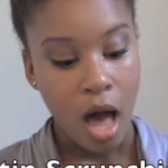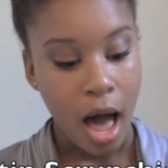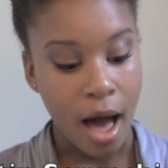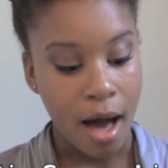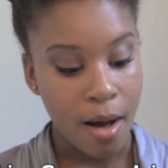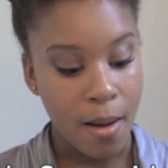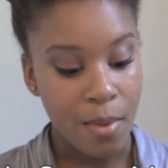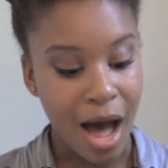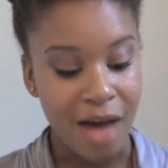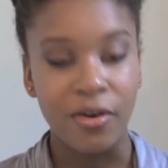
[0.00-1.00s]

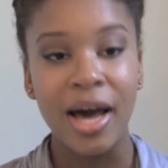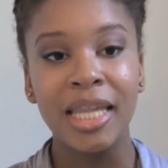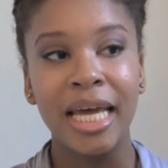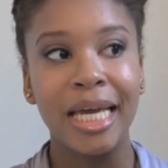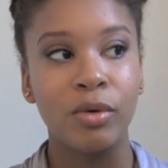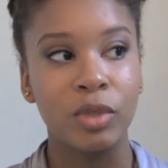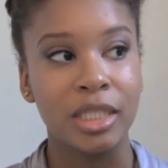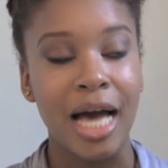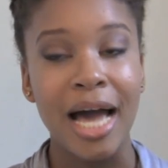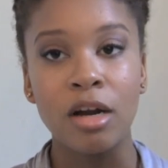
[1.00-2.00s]
I find that it was
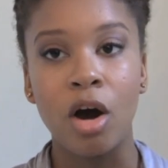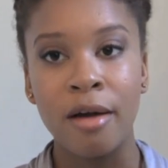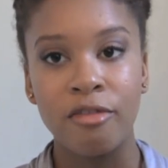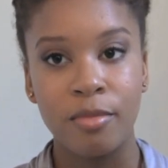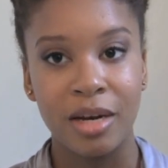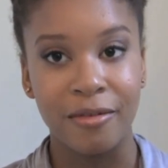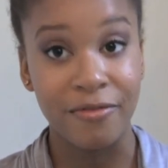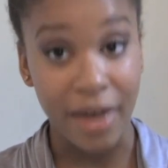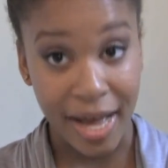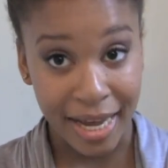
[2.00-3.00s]
kind of hard for me to
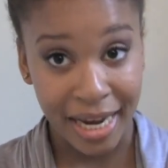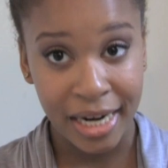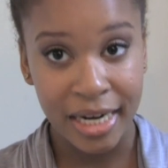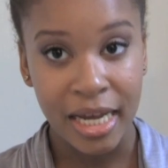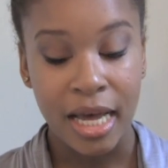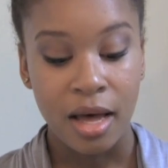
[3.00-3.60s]
find